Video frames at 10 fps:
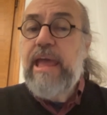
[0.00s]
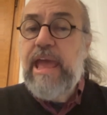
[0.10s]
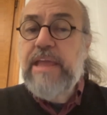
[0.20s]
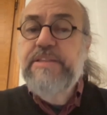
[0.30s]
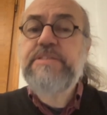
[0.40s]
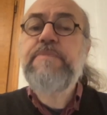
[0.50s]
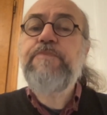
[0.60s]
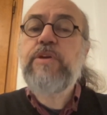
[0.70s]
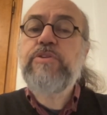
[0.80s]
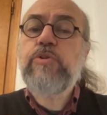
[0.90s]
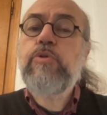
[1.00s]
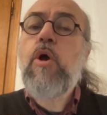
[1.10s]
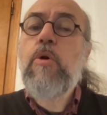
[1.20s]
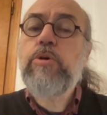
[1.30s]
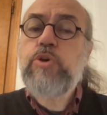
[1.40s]
And the
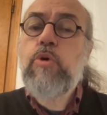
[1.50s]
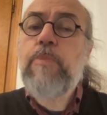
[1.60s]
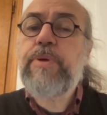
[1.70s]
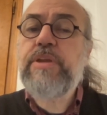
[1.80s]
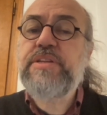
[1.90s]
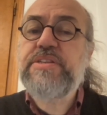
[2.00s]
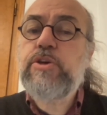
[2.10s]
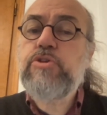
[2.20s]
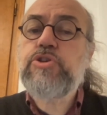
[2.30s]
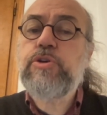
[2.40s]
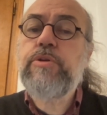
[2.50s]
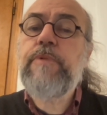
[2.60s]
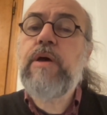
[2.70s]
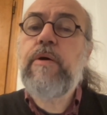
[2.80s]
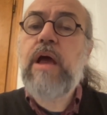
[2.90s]
Euro European
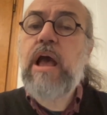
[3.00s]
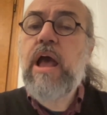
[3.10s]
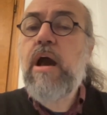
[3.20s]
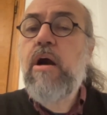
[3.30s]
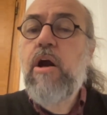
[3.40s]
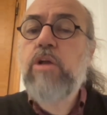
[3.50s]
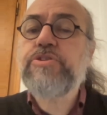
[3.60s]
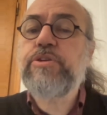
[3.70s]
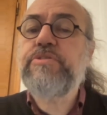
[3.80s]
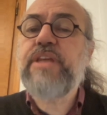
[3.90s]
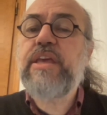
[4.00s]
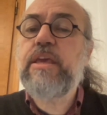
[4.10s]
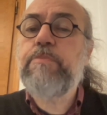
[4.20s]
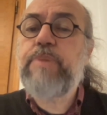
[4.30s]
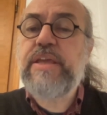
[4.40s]
discussion uh, are also
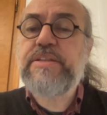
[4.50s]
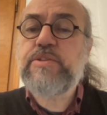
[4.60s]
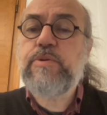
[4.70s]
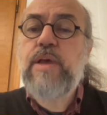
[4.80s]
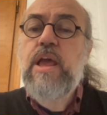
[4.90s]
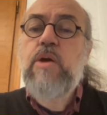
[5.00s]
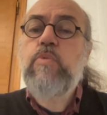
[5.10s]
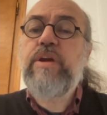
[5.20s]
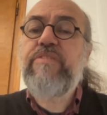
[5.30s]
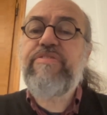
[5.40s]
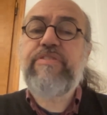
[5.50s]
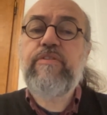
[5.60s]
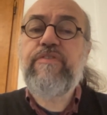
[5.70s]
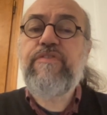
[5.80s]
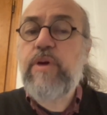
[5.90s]
taking place with, uh,
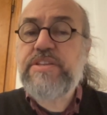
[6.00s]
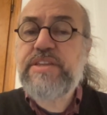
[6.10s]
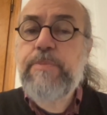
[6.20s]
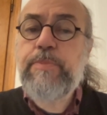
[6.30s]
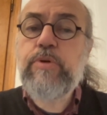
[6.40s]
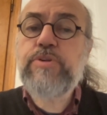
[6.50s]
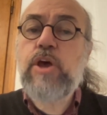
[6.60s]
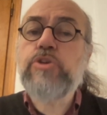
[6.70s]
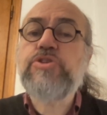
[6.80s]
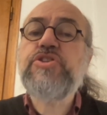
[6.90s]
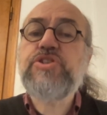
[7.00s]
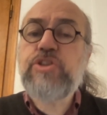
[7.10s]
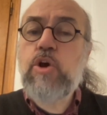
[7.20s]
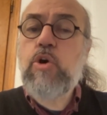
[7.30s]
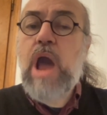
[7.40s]
for example, a
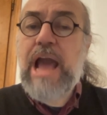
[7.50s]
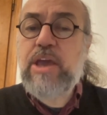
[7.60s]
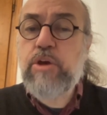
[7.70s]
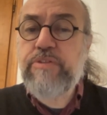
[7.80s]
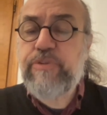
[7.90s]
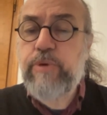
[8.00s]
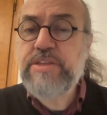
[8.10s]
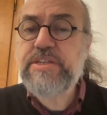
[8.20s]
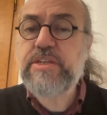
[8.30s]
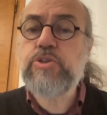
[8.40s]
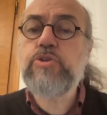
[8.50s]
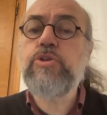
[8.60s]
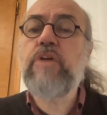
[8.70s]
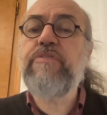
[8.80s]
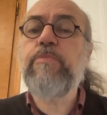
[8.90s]
STOA conference in
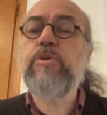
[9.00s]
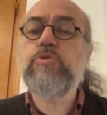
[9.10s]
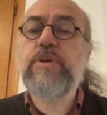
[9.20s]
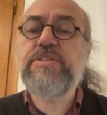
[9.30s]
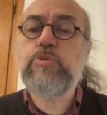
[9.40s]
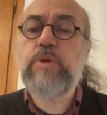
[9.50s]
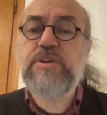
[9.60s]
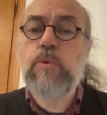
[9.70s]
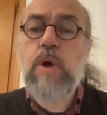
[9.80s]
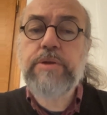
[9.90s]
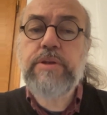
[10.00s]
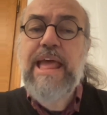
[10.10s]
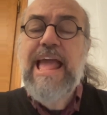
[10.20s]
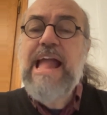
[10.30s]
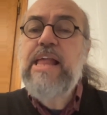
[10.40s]
November twenty twenty-one
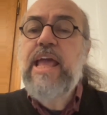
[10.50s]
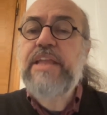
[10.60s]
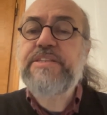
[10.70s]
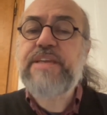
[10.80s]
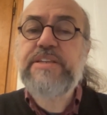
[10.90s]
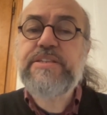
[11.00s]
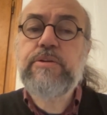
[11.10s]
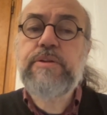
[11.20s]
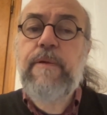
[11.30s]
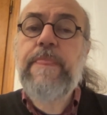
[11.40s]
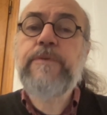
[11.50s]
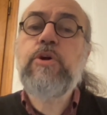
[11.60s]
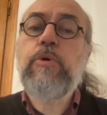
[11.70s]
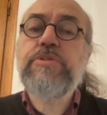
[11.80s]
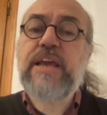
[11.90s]
entitled
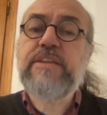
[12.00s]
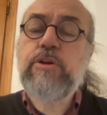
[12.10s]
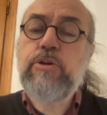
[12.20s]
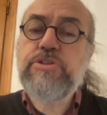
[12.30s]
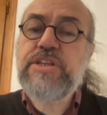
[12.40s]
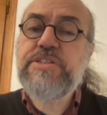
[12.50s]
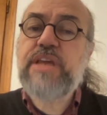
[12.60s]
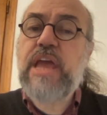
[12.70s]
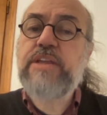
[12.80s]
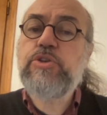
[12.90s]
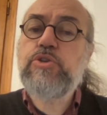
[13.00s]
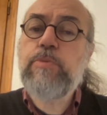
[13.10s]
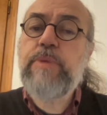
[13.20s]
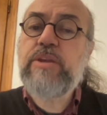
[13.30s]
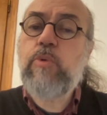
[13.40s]
Neurotechnologies and
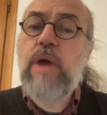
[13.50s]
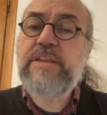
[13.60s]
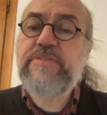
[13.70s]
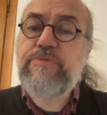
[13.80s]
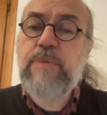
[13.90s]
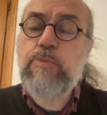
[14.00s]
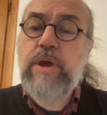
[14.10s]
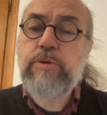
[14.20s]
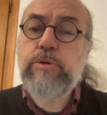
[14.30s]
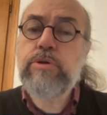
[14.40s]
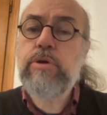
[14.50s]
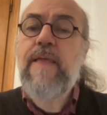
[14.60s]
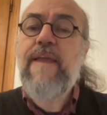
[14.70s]
Human Rights Framework,